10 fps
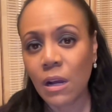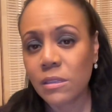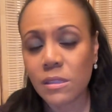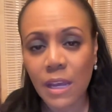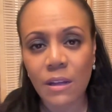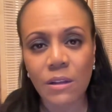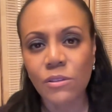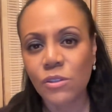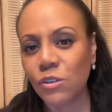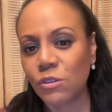
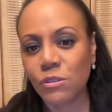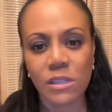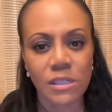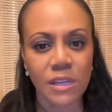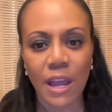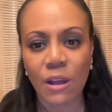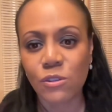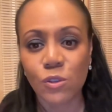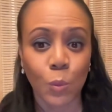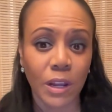sales or your
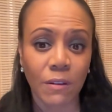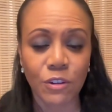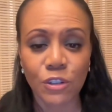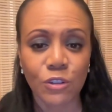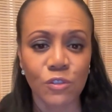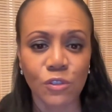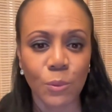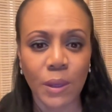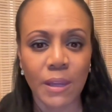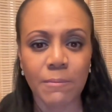discounts or whatever you're
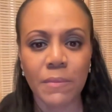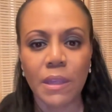doing.